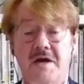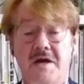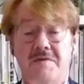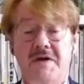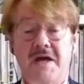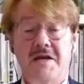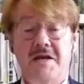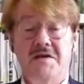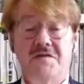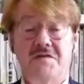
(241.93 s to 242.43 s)

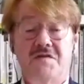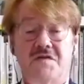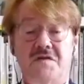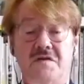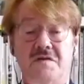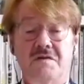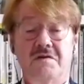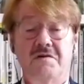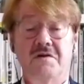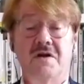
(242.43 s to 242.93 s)
that is
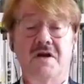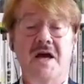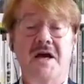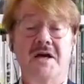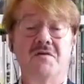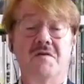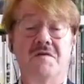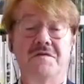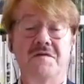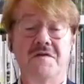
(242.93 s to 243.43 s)
a
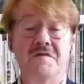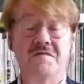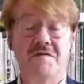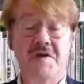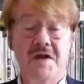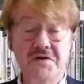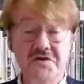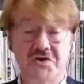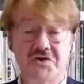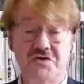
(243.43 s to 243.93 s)
kind of
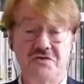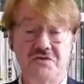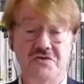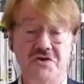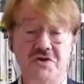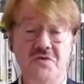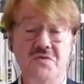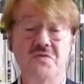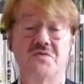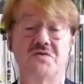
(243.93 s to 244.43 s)
invention
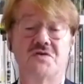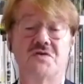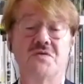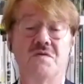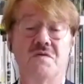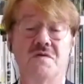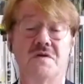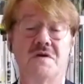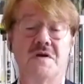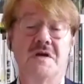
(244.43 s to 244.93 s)
due to
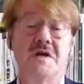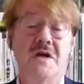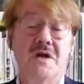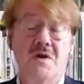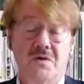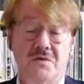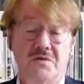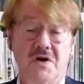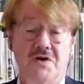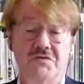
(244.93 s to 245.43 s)
the
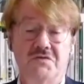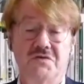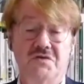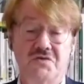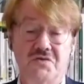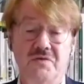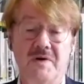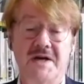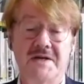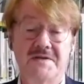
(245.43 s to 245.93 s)
current
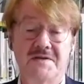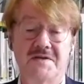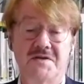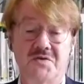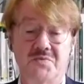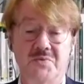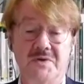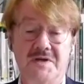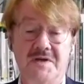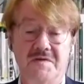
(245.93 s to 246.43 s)
crisis
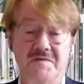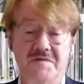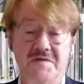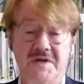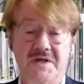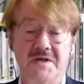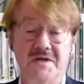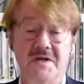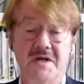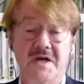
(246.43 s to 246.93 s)
we live
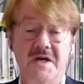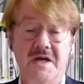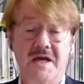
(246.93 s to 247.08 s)
in,